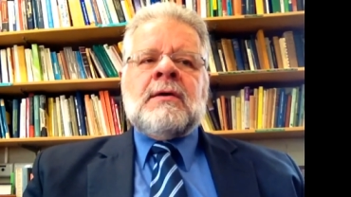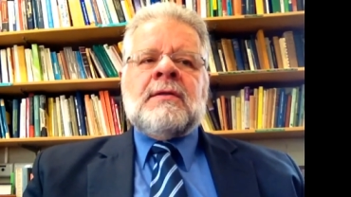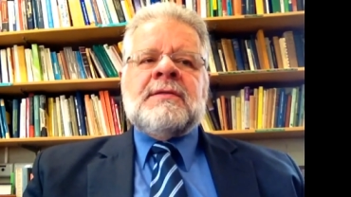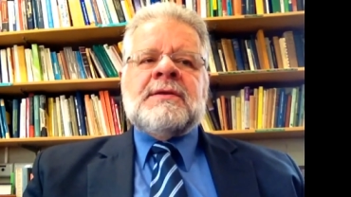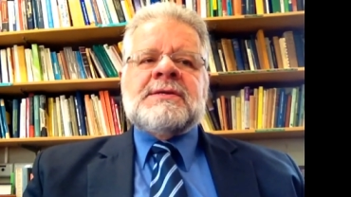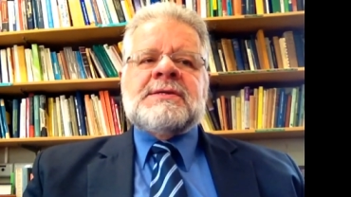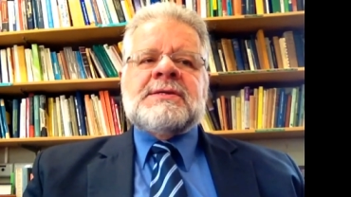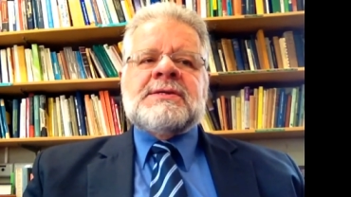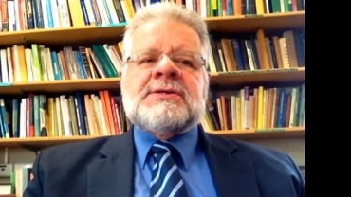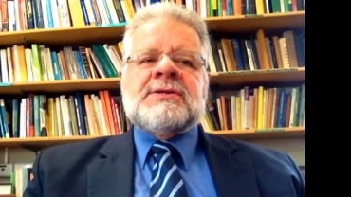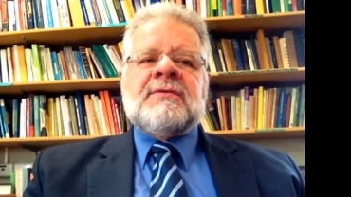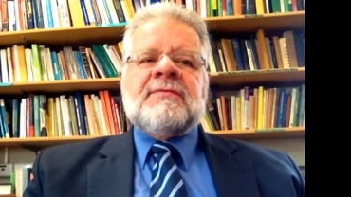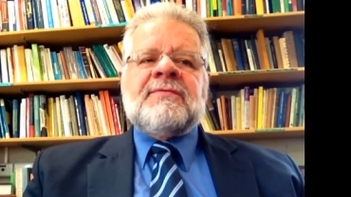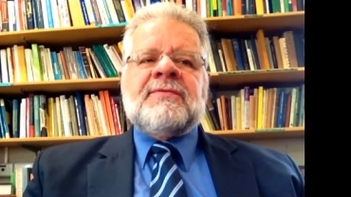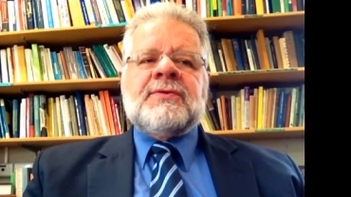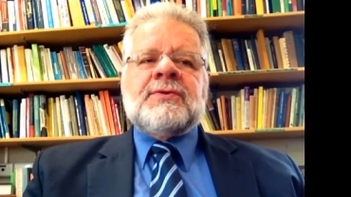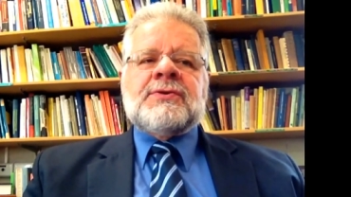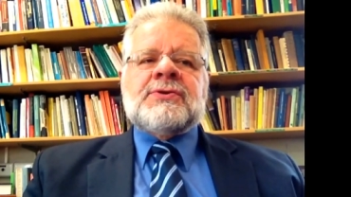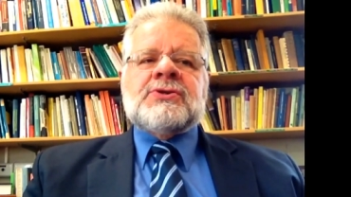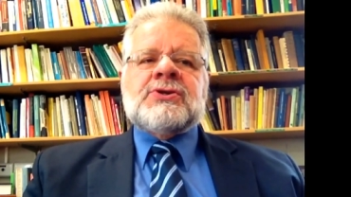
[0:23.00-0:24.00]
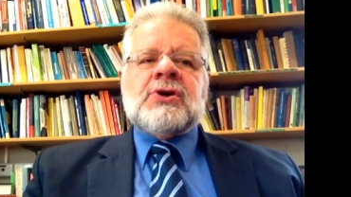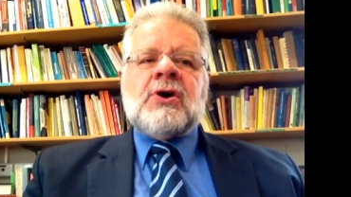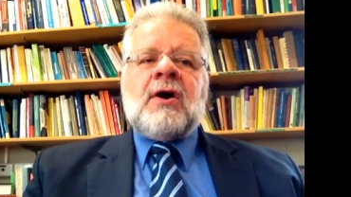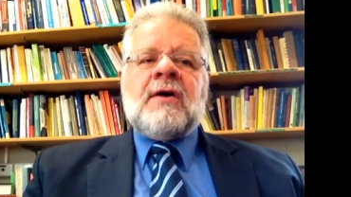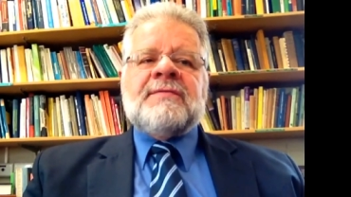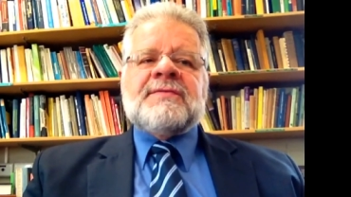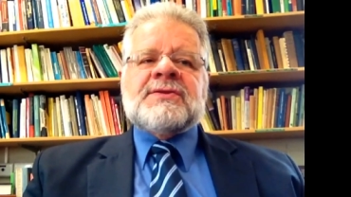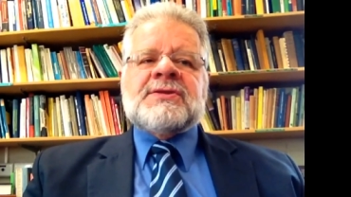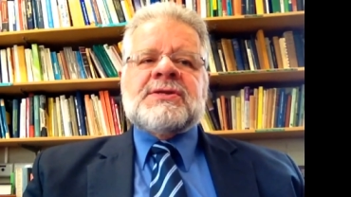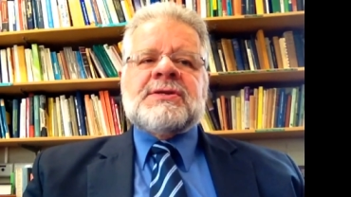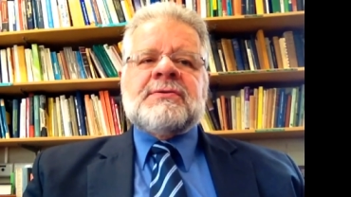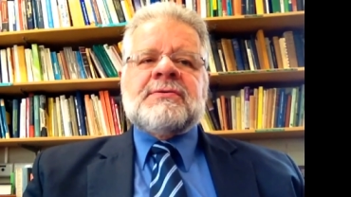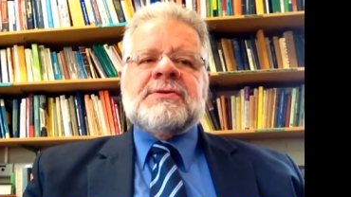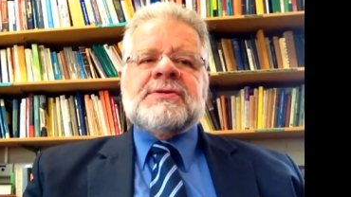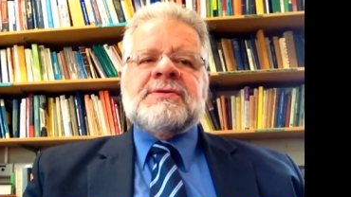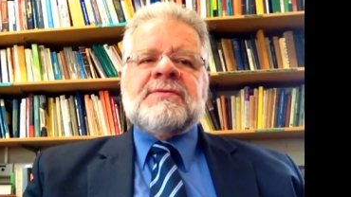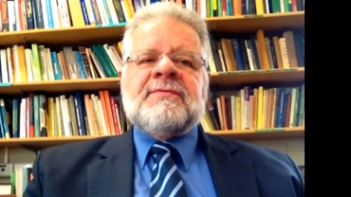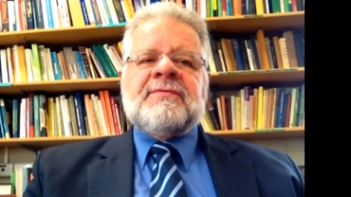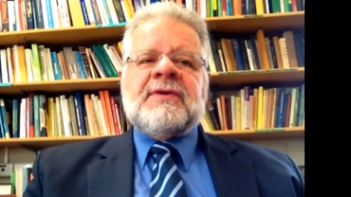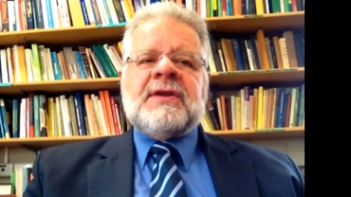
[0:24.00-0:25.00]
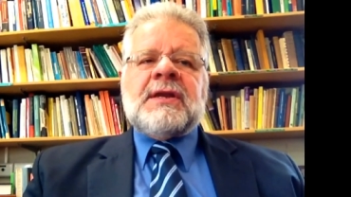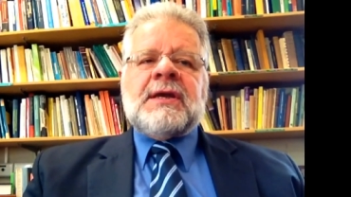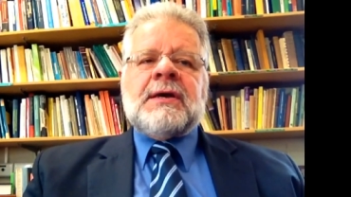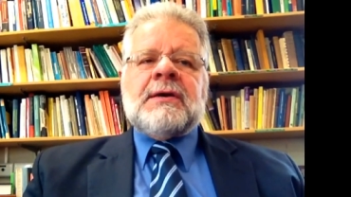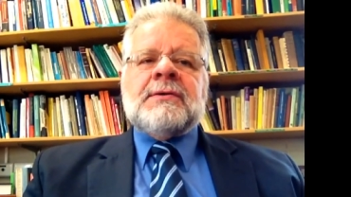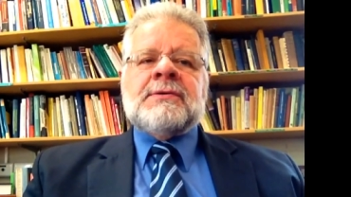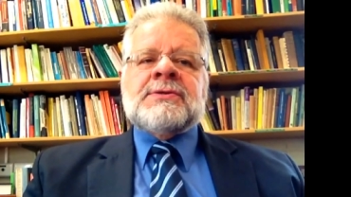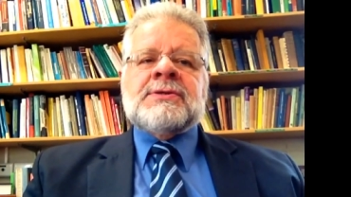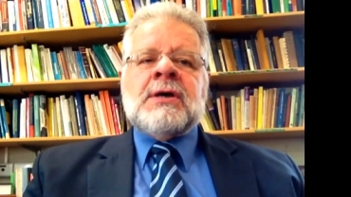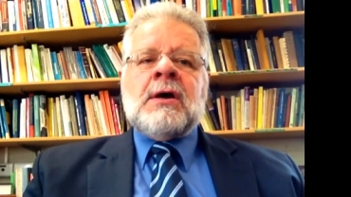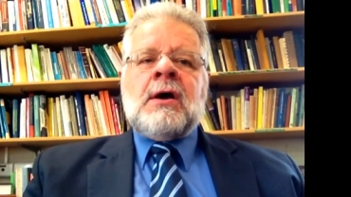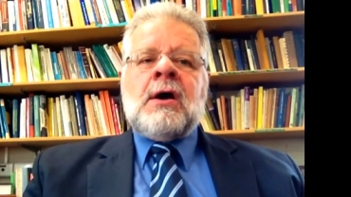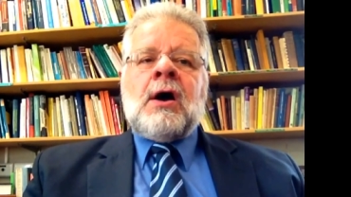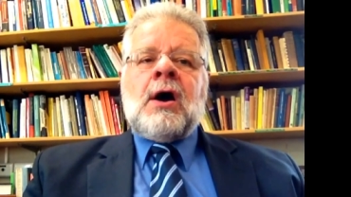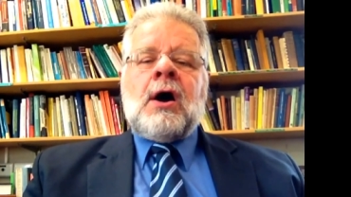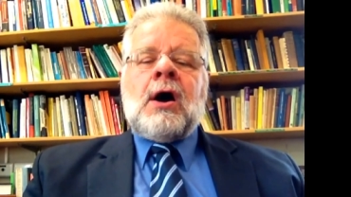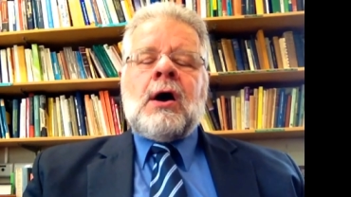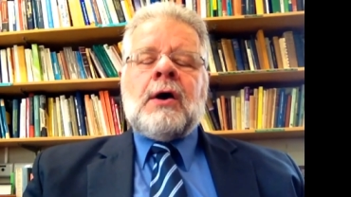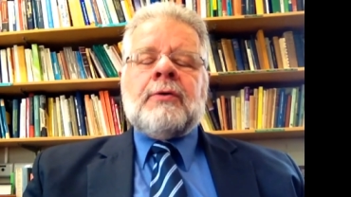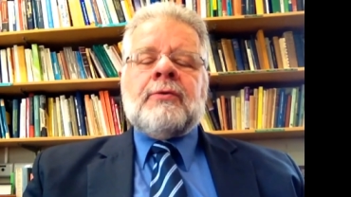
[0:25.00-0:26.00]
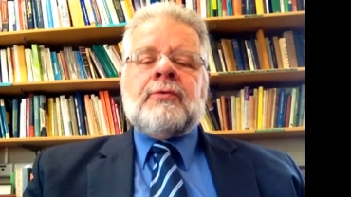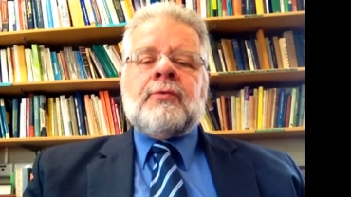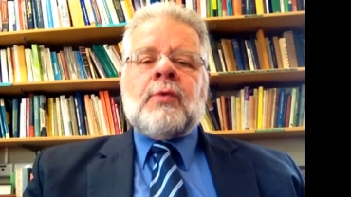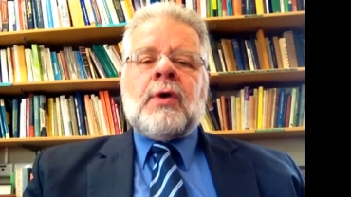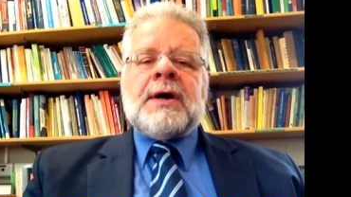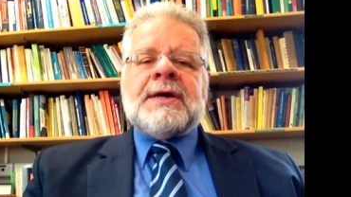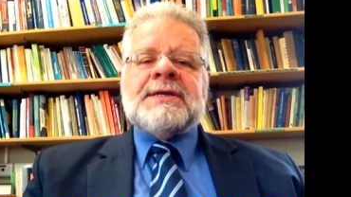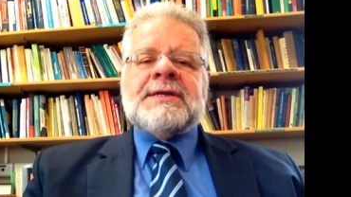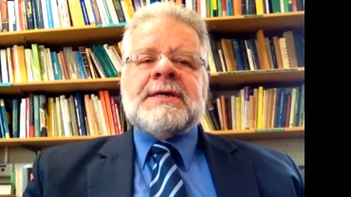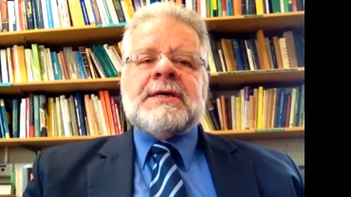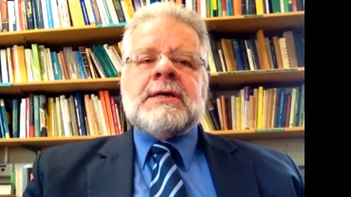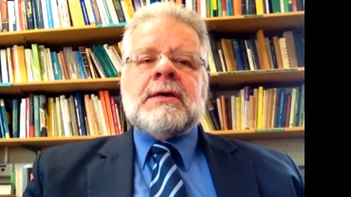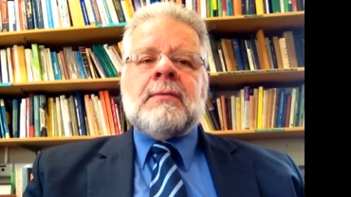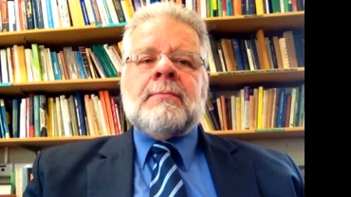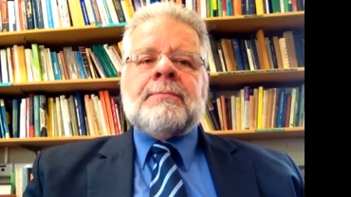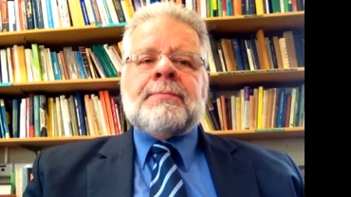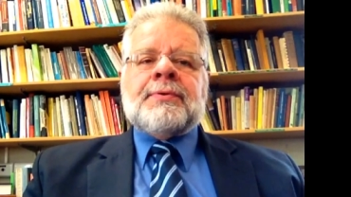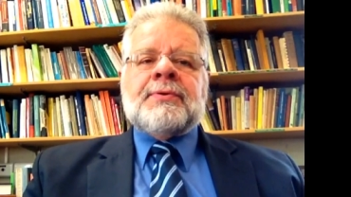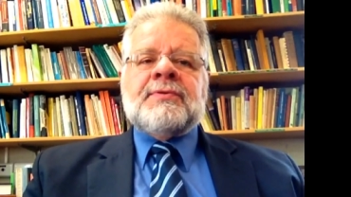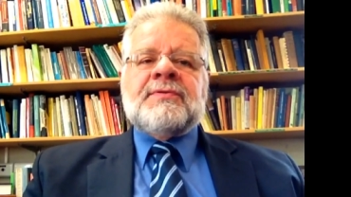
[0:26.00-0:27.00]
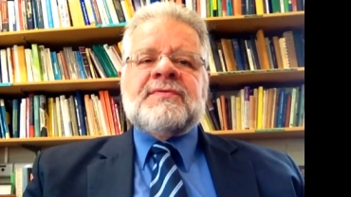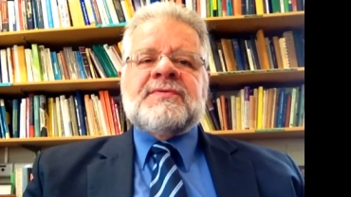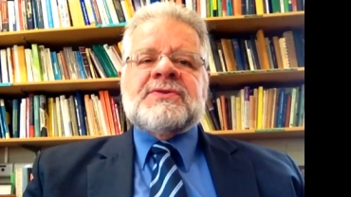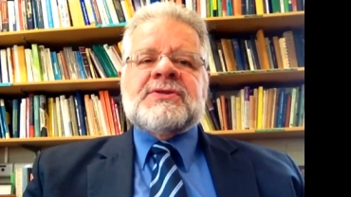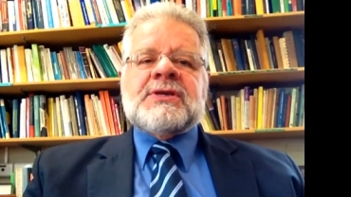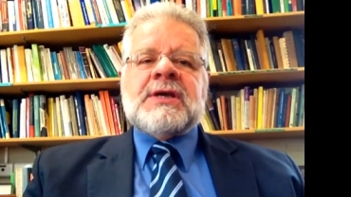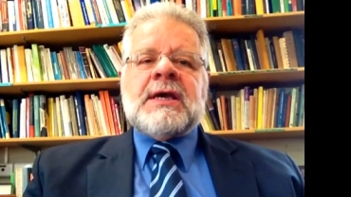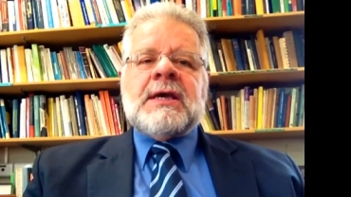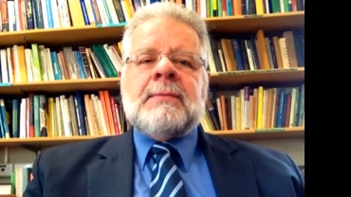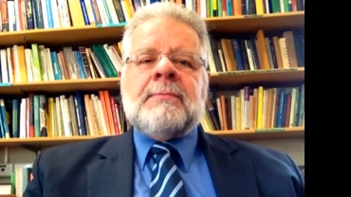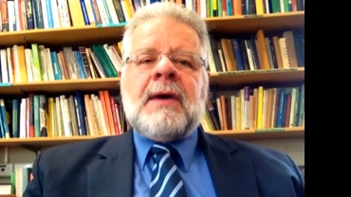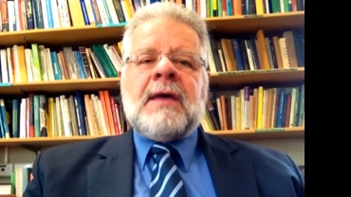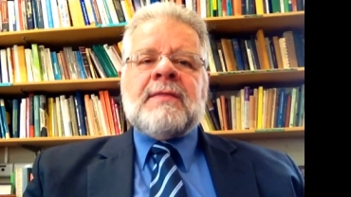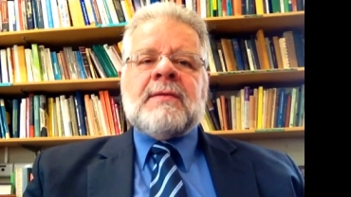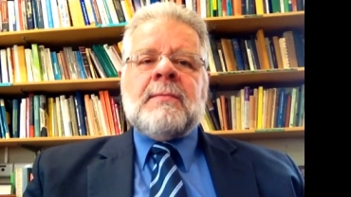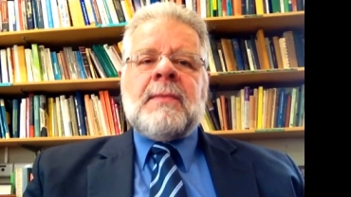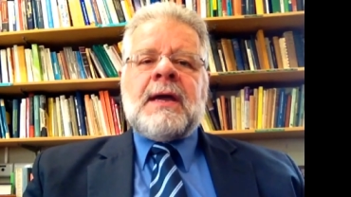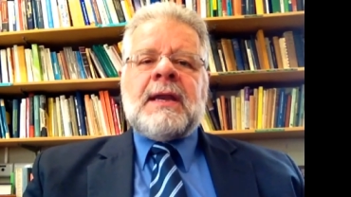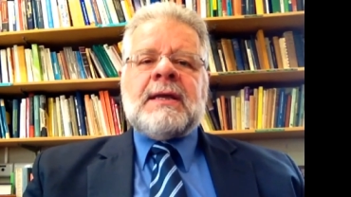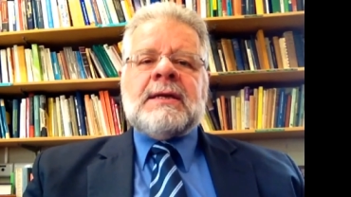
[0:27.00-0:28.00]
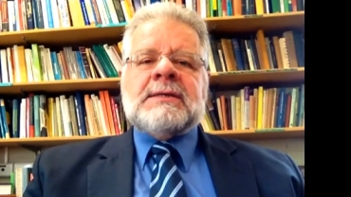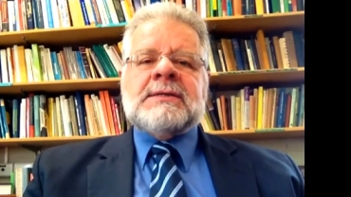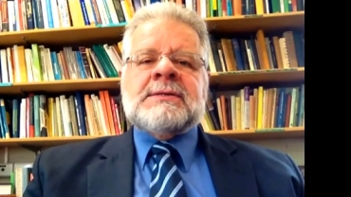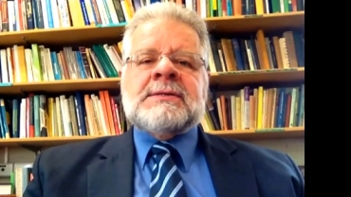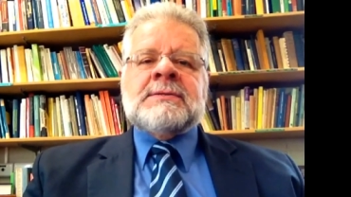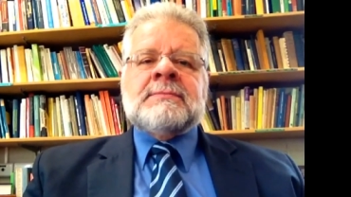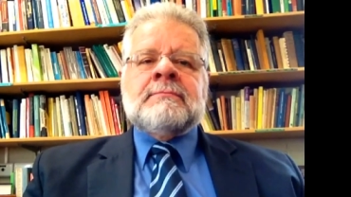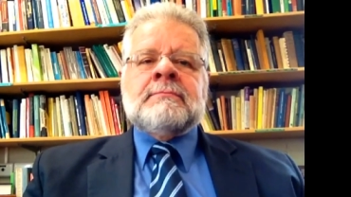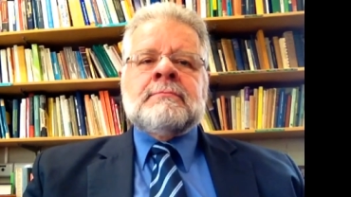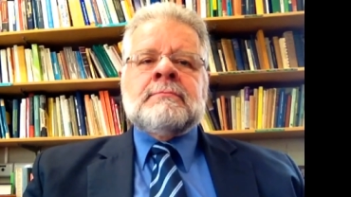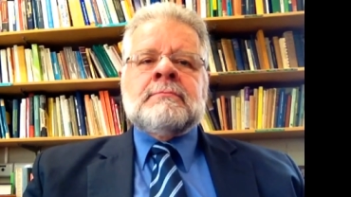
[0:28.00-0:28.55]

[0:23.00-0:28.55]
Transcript: This is the first of a series of videos on writing proofs in mathematics,